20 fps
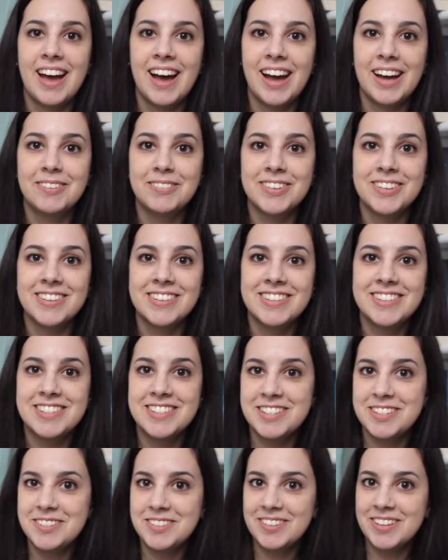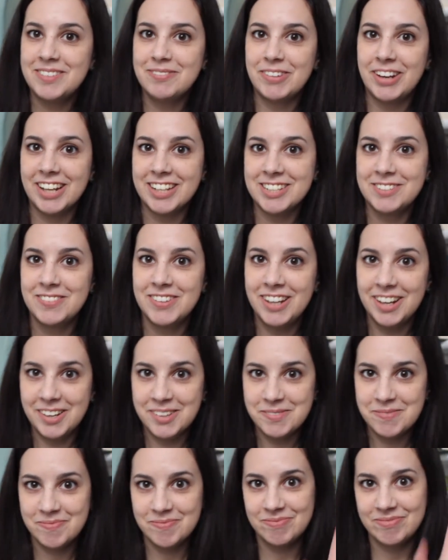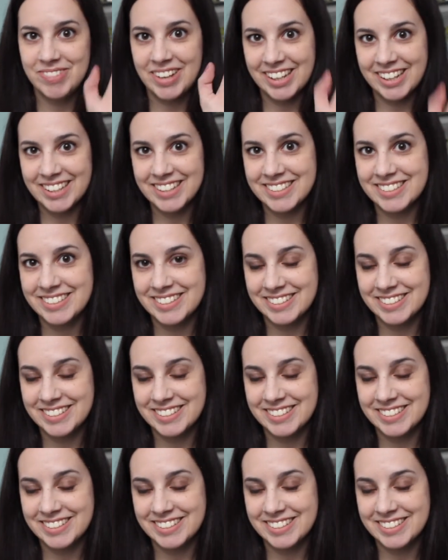I will see you in my next video. Bye guys.